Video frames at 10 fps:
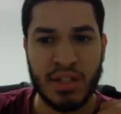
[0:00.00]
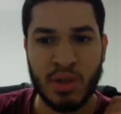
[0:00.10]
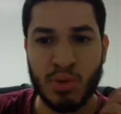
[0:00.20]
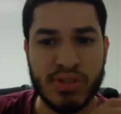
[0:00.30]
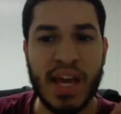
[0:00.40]

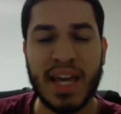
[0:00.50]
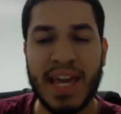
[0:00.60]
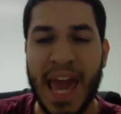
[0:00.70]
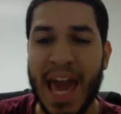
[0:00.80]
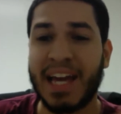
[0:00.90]
Yusei
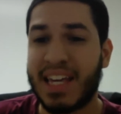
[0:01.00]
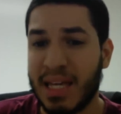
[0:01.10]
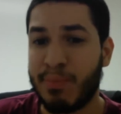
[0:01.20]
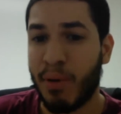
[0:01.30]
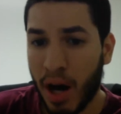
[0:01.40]
can't
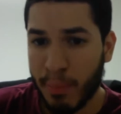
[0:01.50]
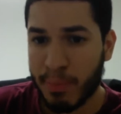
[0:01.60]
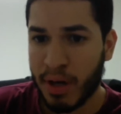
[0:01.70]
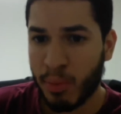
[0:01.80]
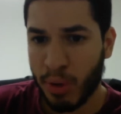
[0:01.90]
keep
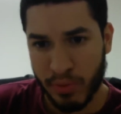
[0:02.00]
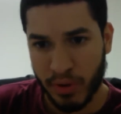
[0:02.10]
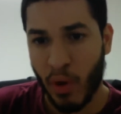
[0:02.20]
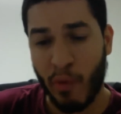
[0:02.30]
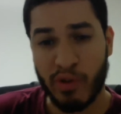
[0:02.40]
up with
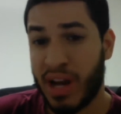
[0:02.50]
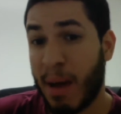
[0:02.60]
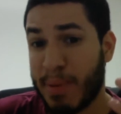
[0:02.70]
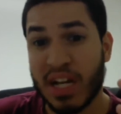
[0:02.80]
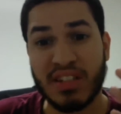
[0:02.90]
Revolver.
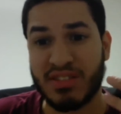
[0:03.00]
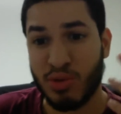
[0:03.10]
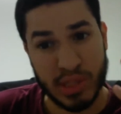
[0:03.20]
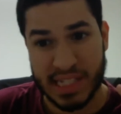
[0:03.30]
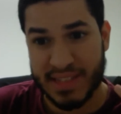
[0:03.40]
Not because
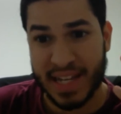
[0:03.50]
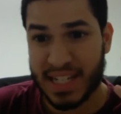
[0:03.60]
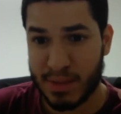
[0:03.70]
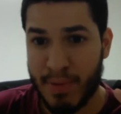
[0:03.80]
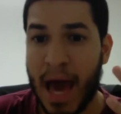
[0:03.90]
Yusei's
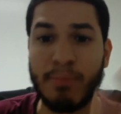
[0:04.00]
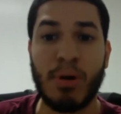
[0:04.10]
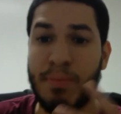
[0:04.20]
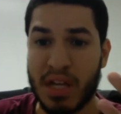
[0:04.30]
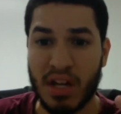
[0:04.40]
deck is bad,
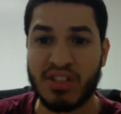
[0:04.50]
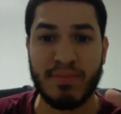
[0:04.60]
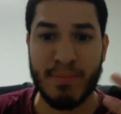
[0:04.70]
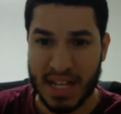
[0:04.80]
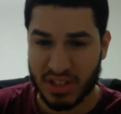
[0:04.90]
but because
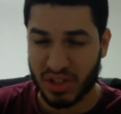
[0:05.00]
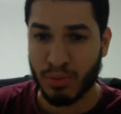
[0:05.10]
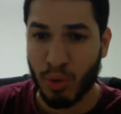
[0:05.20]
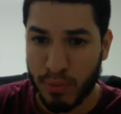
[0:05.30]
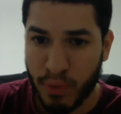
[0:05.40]
of Master
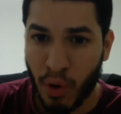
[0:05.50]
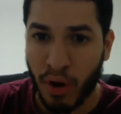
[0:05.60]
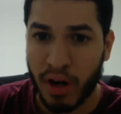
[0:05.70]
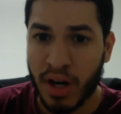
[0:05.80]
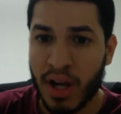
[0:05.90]
Rule
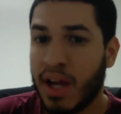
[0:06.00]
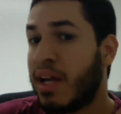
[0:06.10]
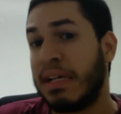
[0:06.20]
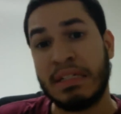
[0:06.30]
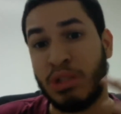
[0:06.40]
4,
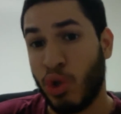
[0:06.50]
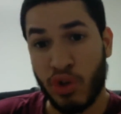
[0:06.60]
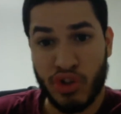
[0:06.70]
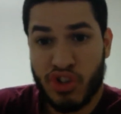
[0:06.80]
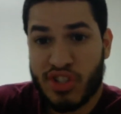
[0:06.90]

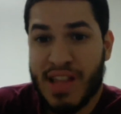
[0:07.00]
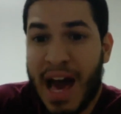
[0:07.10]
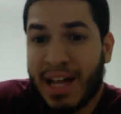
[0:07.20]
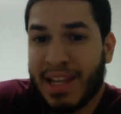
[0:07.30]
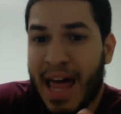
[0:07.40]
you're just
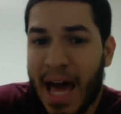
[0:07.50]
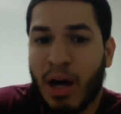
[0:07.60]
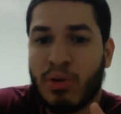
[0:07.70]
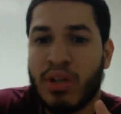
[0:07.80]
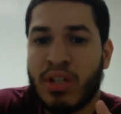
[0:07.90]
not
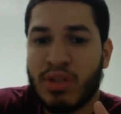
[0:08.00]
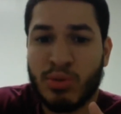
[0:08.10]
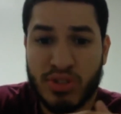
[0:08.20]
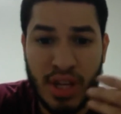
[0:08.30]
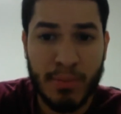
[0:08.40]
allowed
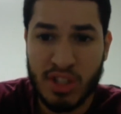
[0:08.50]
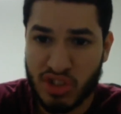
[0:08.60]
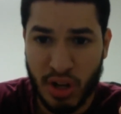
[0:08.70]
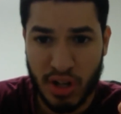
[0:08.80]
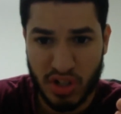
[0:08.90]
to summon
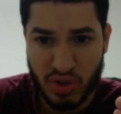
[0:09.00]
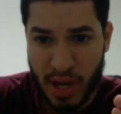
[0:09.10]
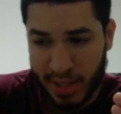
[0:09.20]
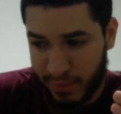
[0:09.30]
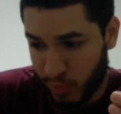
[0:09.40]
Stardust
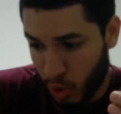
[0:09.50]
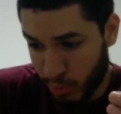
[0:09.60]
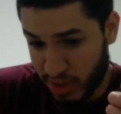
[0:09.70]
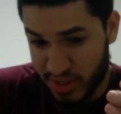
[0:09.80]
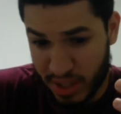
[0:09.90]
Dragon,
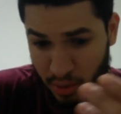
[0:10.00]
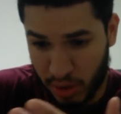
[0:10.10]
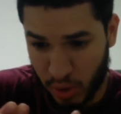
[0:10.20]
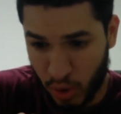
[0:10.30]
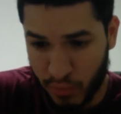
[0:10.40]
Formula
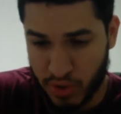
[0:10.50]
Synchron, go